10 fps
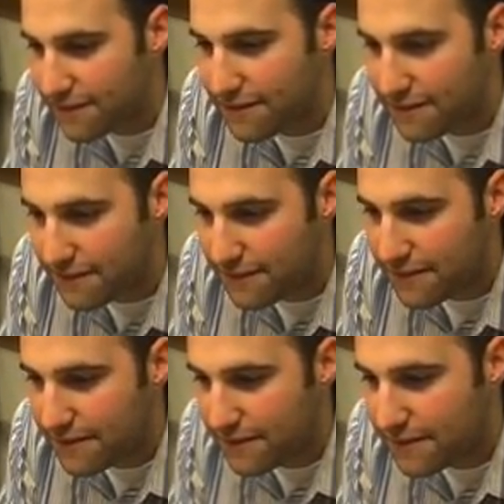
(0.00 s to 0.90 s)
Well, this is
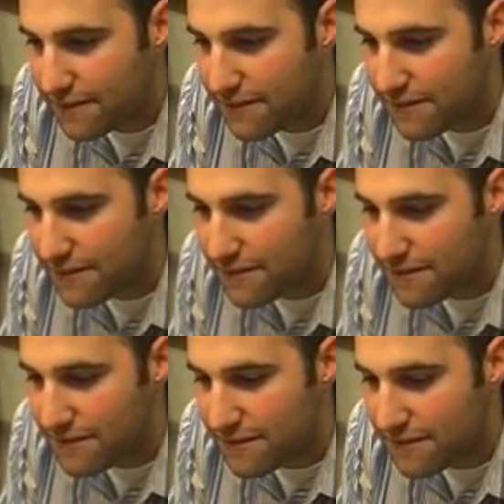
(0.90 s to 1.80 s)
very
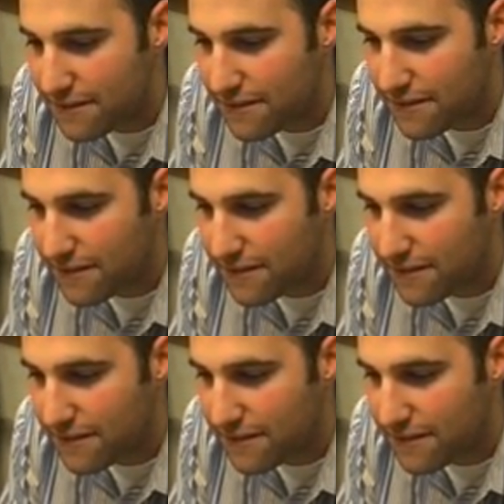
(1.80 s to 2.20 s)
exciting stuff,